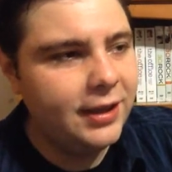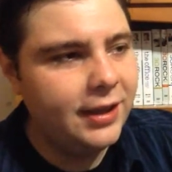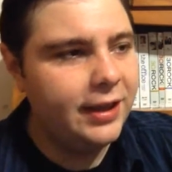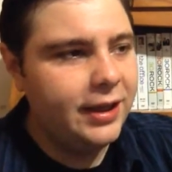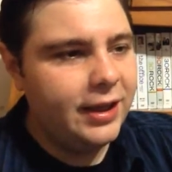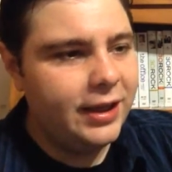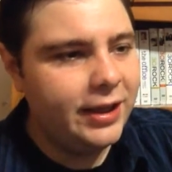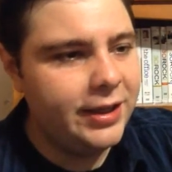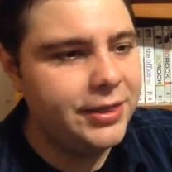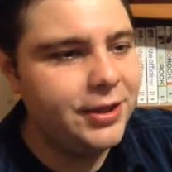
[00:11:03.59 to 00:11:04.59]
I,
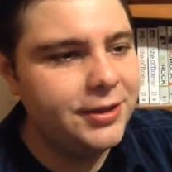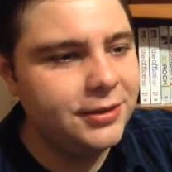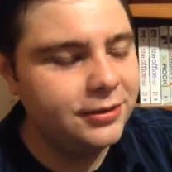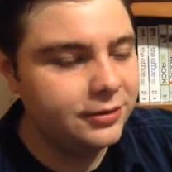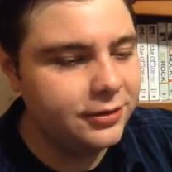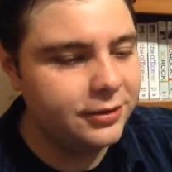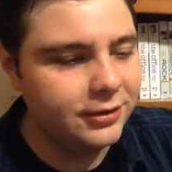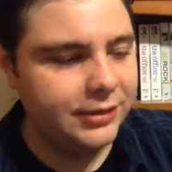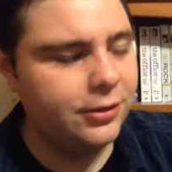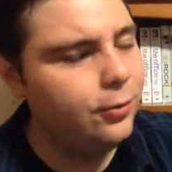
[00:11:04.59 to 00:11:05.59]
I, I thought the
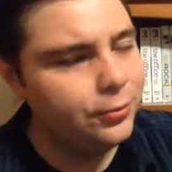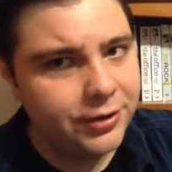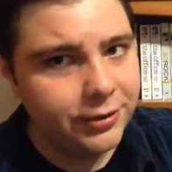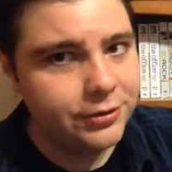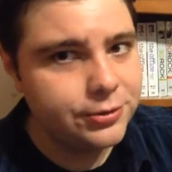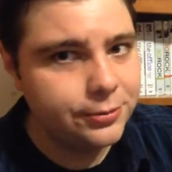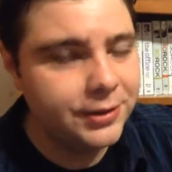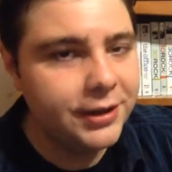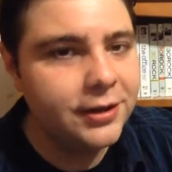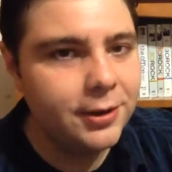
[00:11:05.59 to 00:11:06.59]
like the whole terrorist
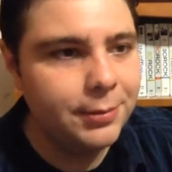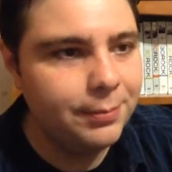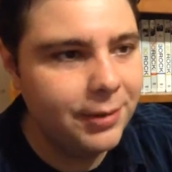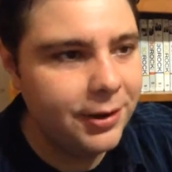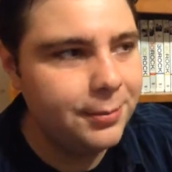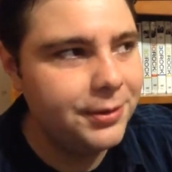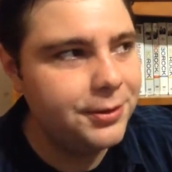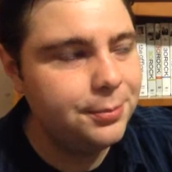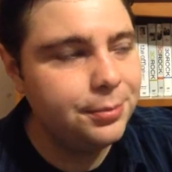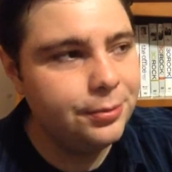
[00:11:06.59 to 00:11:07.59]
group they could have been better, but
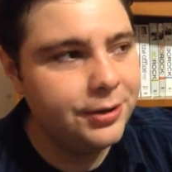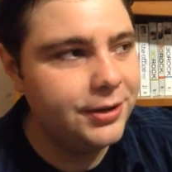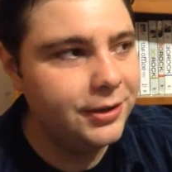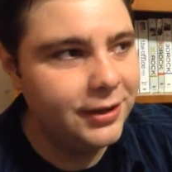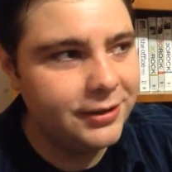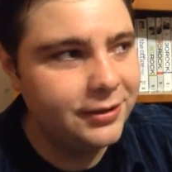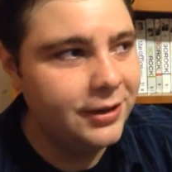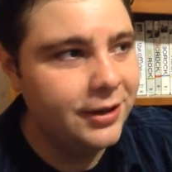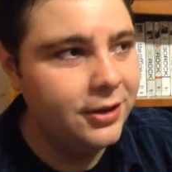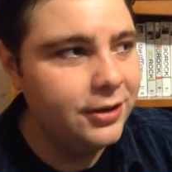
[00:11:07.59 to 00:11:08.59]
they're pretty like,
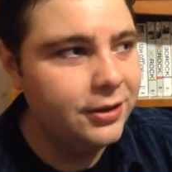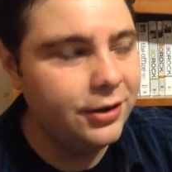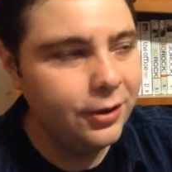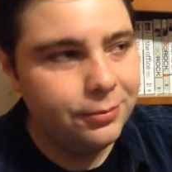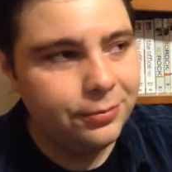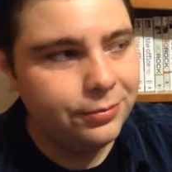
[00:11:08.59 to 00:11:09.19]
you know,